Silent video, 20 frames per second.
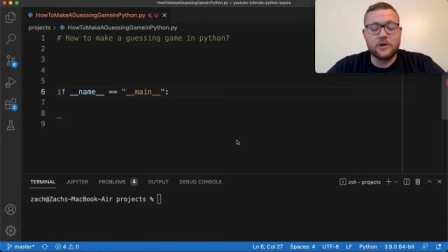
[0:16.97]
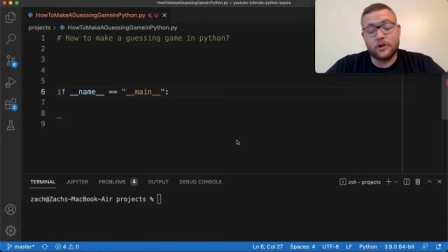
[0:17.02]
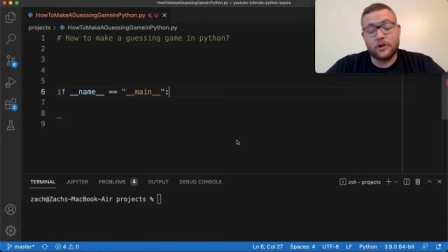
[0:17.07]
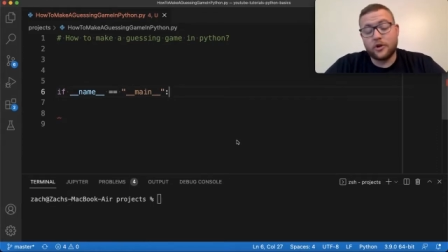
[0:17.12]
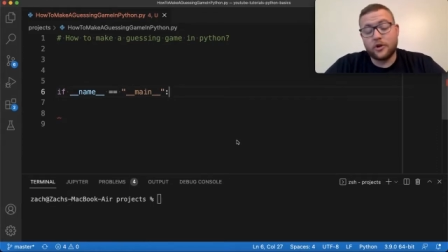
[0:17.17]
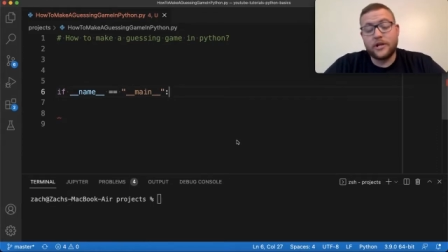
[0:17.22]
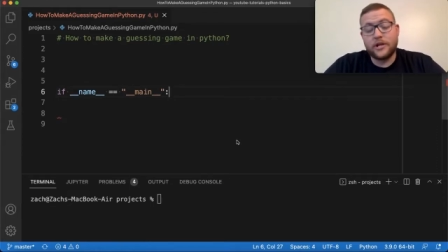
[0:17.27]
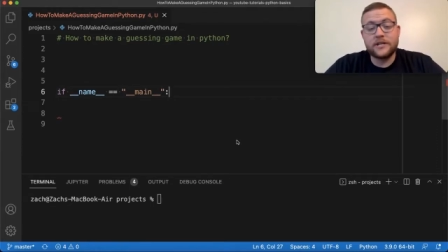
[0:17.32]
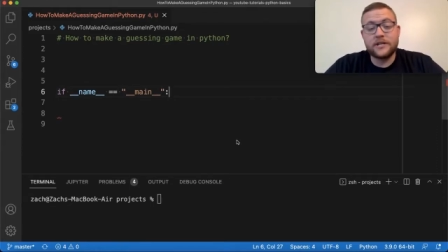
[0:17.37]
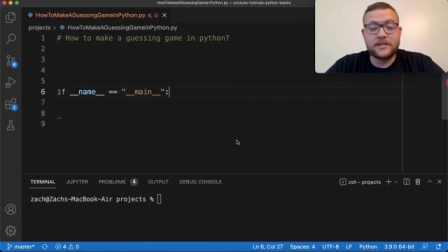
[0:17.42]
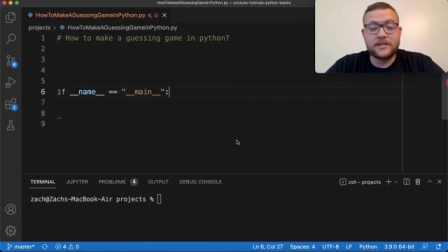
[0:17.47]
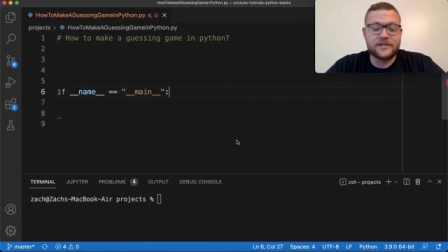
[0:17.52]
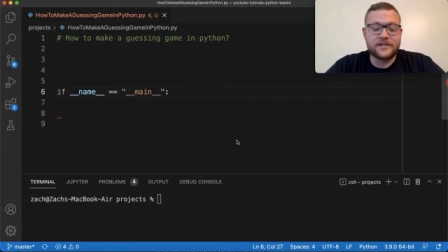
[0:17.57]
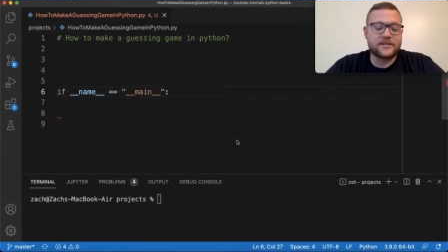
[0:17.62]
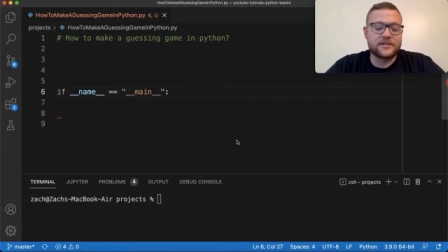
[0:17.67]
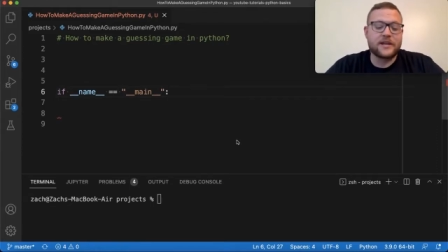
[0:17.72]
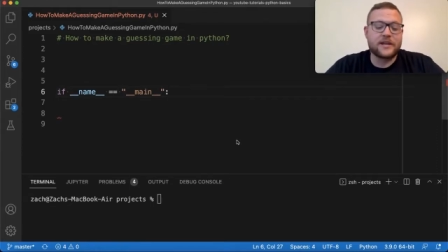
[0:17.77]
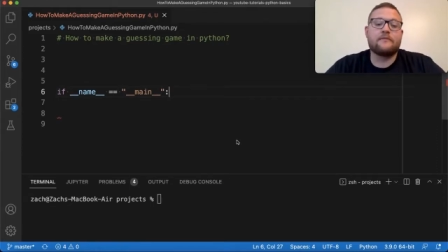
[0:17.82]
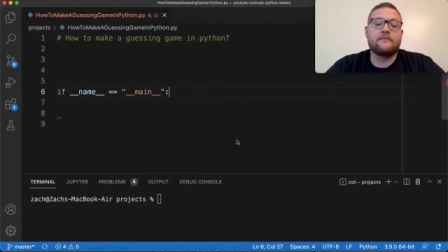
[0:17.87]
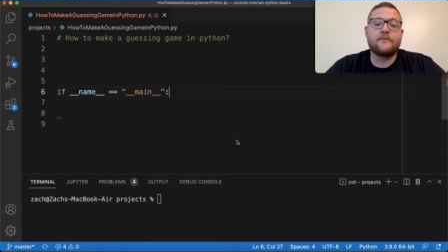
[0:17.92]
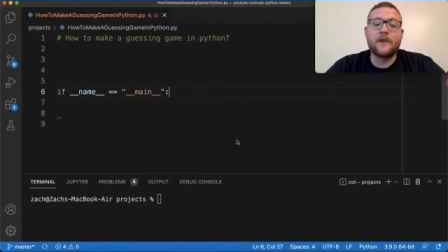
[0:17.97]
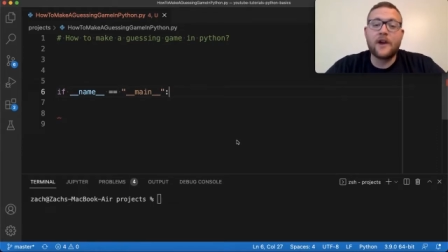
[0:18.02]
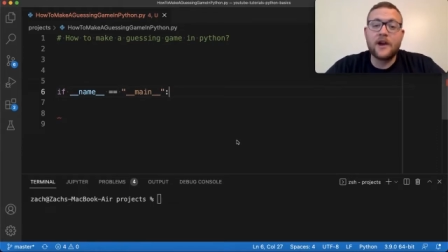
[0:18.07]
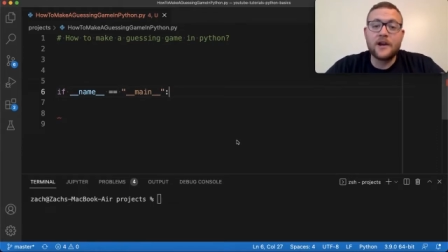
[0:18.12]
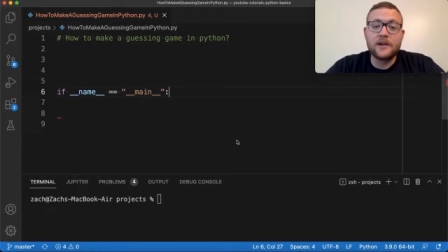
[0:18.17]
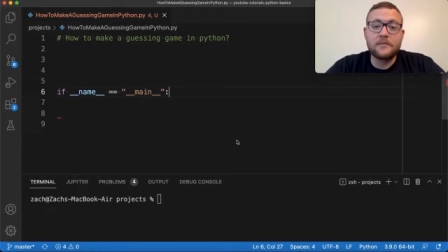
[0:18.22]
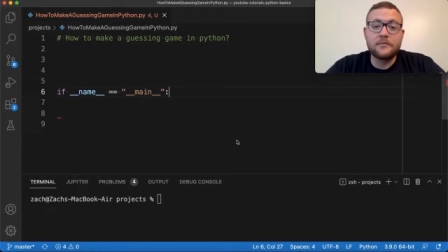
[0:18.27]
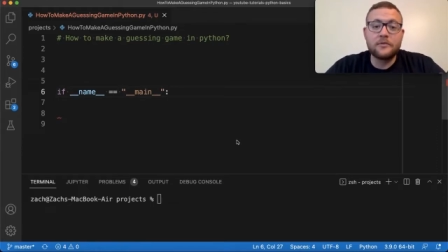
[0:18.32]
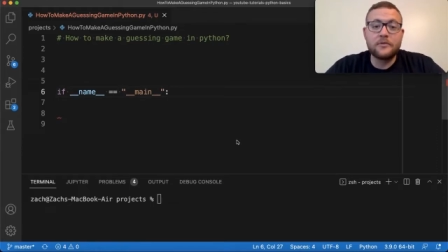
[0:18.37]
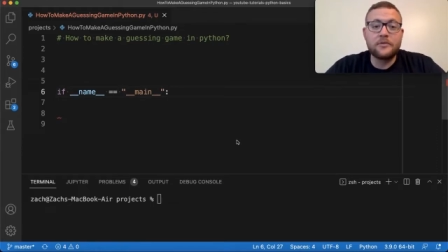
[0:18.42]
learning, such as like
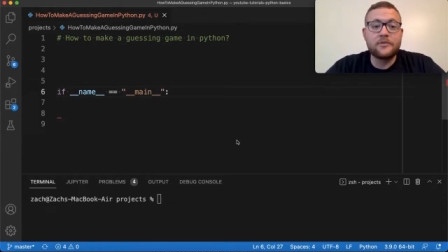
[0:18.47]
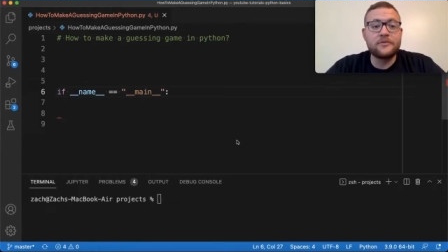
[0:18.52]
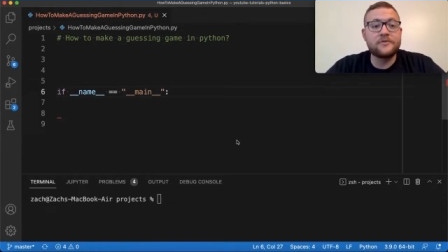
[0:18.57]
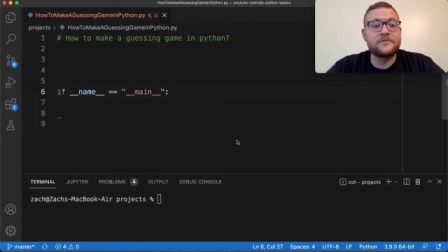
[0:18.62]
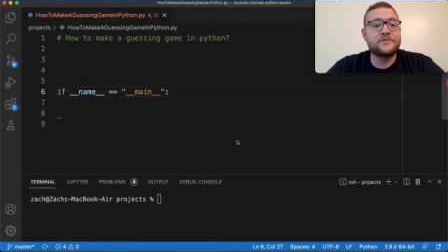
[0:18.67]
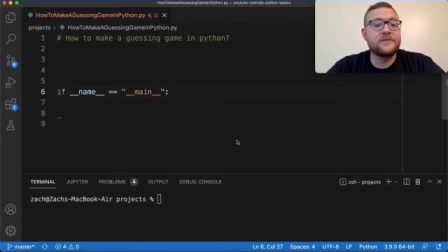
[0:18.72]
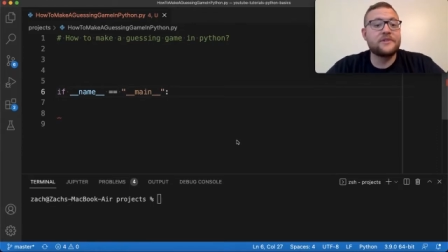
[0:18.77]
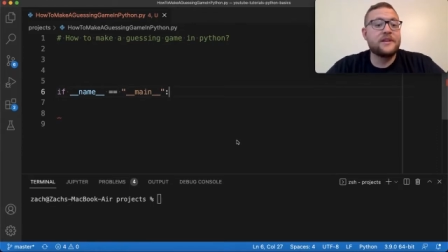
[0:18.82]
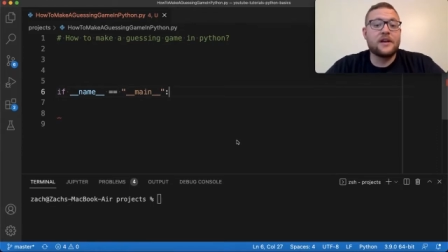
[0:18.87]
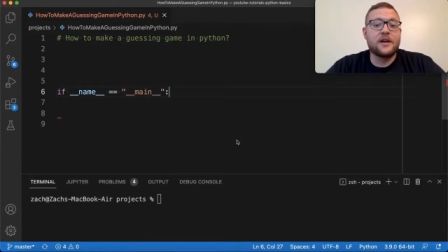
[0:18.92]
variables,